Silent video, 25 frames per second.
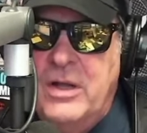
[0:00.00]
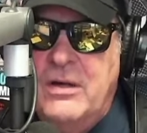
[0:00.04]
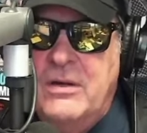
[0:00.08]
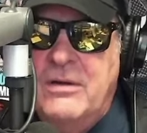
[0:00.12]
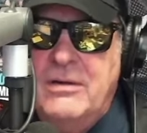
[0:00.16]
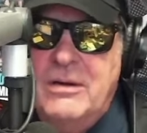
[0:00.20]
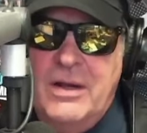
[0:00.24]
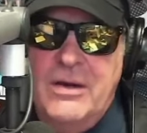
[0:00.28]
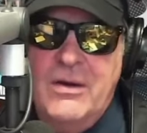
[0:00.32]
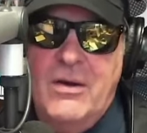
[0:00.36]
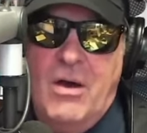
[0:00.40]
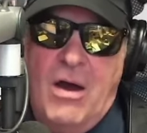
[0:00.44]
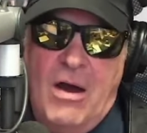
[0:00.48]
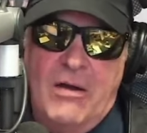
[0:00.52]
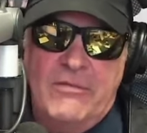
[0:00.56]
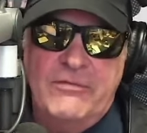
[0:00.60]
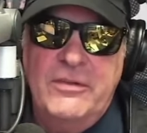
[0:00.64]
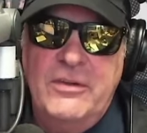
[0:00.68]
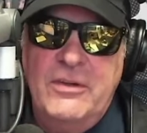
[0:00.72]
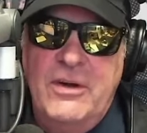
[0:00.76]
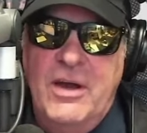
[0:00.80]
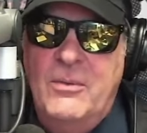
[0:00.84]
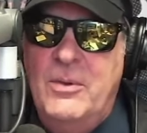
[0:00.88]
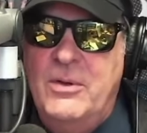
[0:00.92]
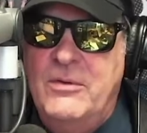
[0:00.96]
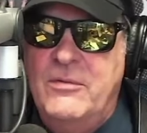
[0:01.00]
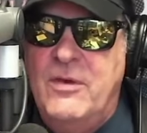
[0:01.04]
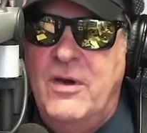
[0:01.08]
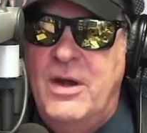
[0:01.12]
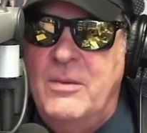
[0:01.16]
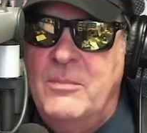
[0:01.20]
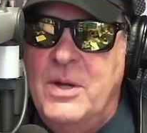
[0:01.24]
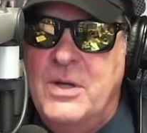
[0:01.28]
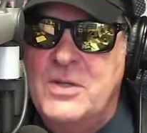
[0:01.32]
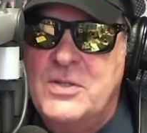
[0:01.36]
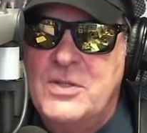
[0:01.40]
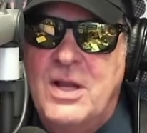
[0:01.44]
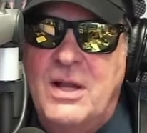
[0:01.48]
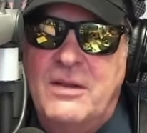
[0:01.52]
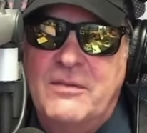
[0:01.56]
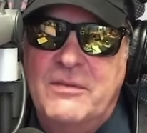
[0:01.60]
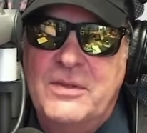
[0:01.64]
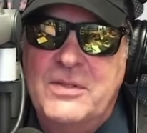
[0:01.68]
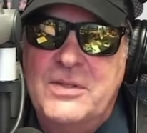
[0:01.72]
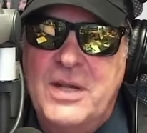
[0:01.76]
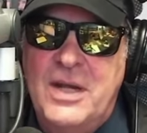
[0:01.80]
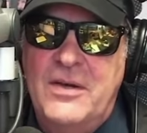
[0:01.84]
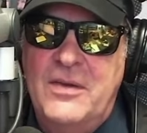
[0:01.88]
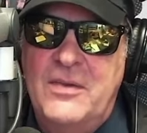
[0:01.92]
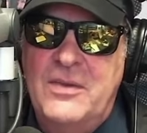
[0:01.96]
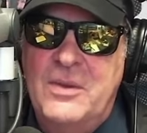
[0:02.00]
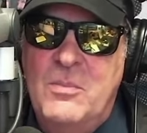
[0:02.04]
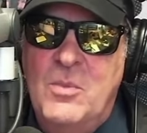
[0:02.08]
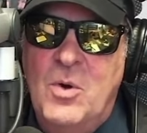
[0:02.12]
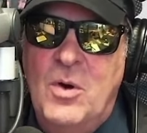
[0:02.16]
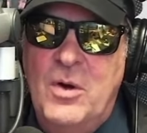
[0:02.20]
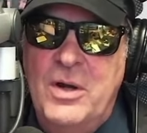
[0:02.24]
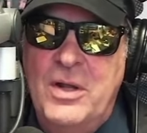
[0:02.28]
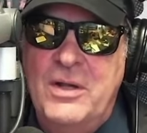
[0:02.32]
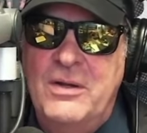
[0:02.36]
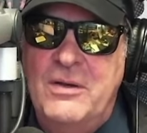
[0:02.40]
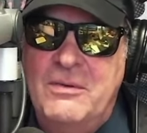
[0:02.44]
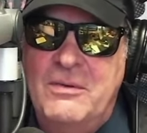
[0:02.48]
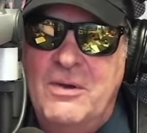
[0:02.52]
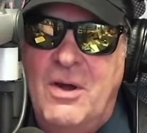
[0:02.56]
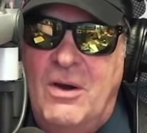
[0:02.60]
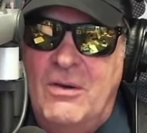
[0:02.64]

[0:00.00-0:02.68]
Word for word: and often I would find myself at 10 in the morning